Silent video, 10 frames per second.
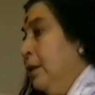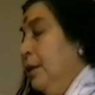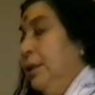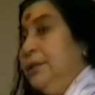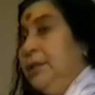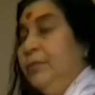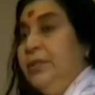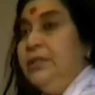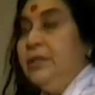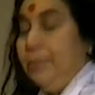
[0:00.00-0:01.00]
It's
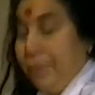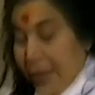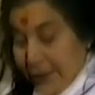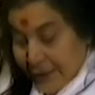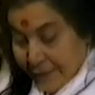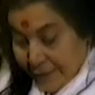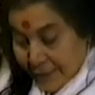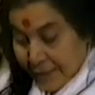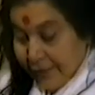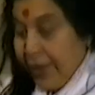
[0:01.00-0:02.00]
something surprising
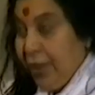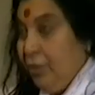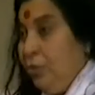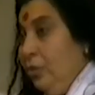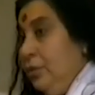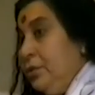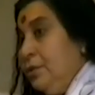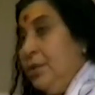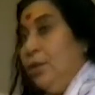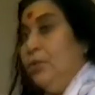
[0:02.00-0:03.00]
that
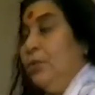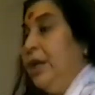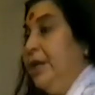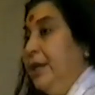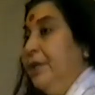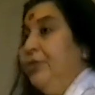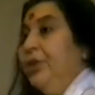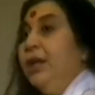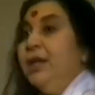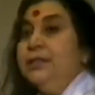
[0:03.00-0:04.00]
those who can get
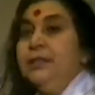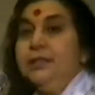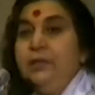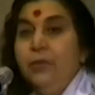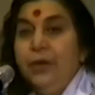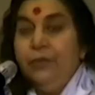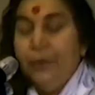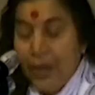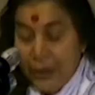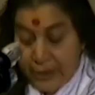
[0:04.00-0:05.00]
realization very
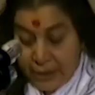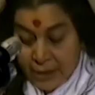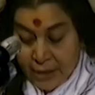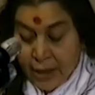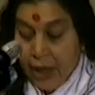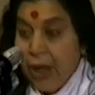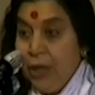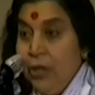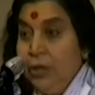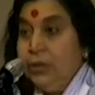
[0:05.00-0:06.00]
fast
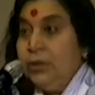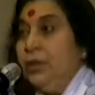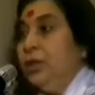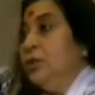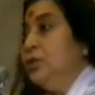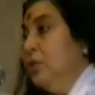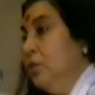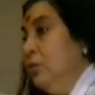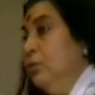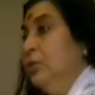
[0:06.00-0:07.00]
are not
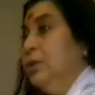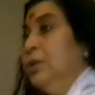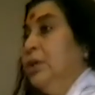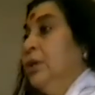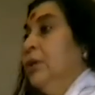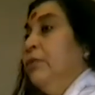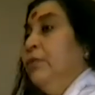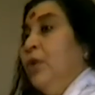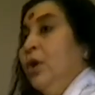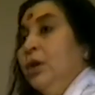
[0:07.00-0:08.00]
so good
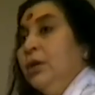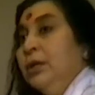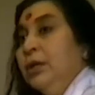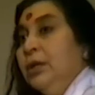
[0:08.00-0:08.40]
for